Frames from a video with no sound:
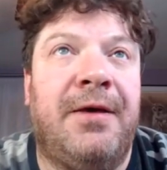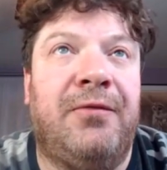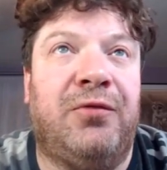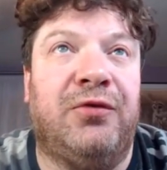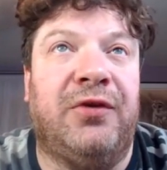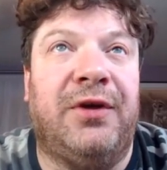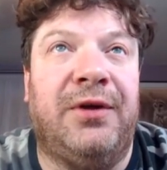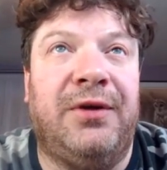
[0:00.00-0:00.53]

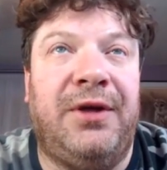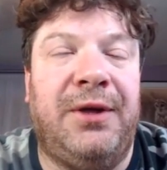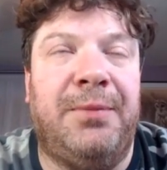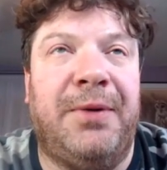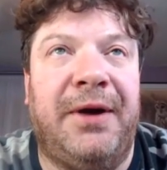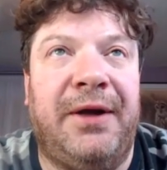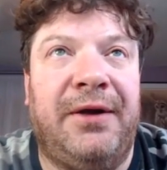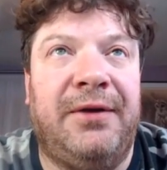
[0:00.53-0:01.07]
for the
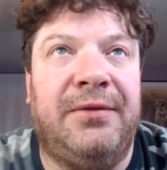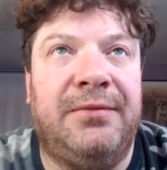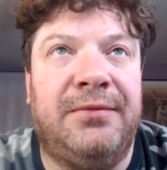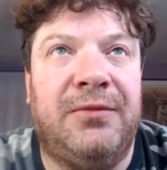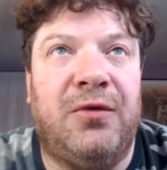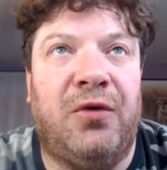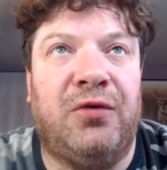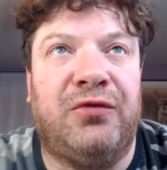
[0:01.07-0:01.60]
eBay
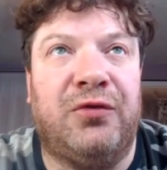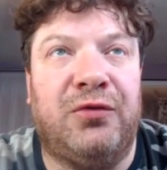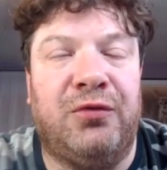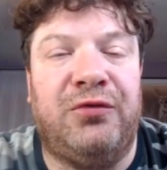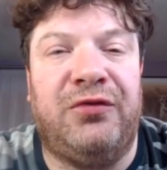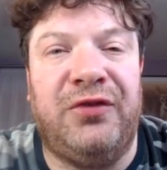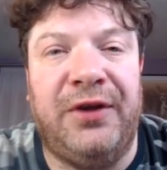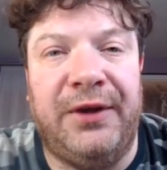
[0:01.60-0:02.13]
also to
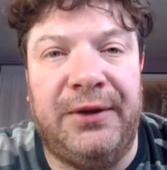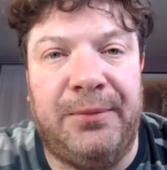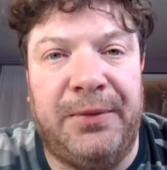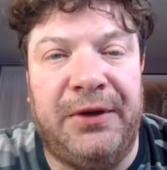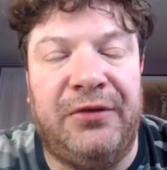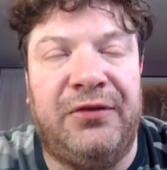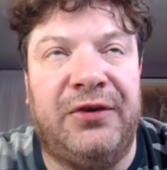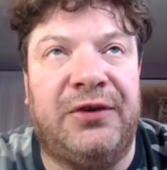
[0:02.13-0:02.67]
see it
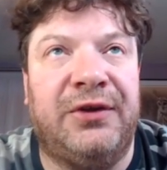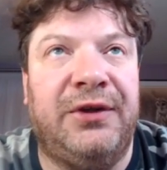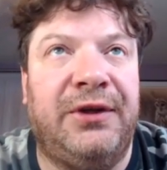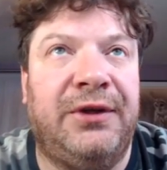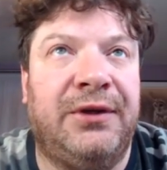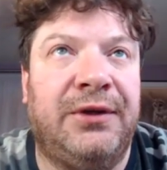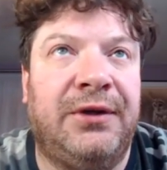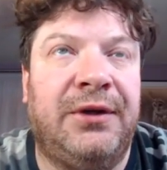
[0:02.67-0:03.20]
basically,